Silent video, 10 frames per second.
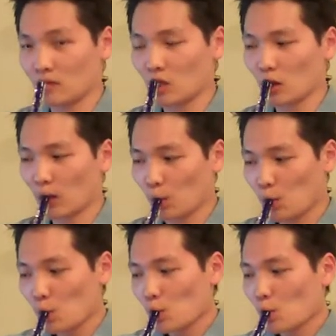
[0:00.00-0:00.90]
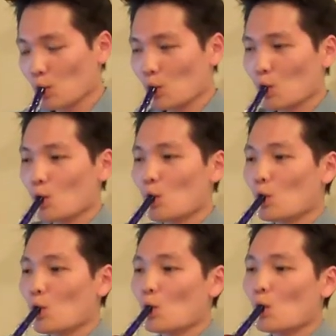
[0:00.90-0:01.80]

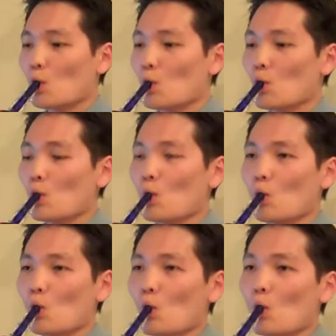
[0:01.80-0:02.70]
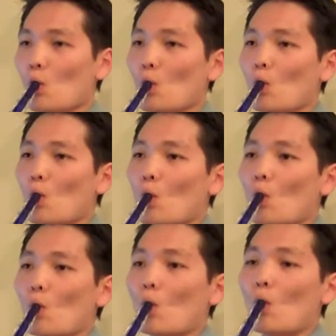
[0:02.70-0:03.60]

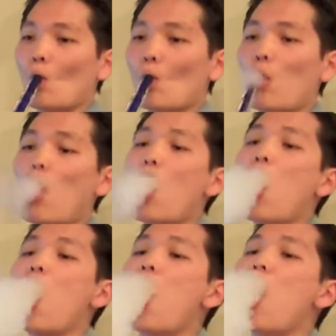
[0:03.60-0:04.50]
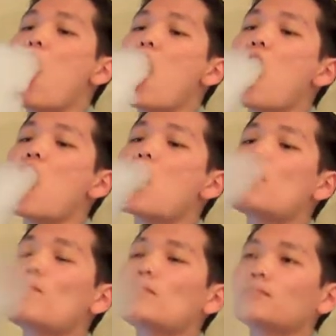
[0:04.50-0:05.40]

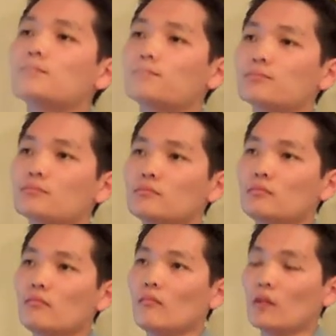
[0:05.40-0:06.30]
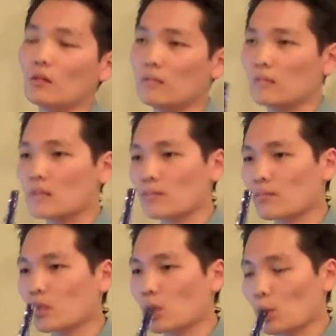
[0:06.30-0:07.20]

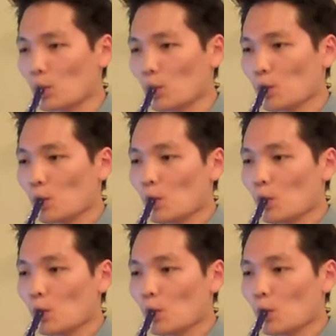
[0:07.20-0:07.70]
No one is speaking in this clip.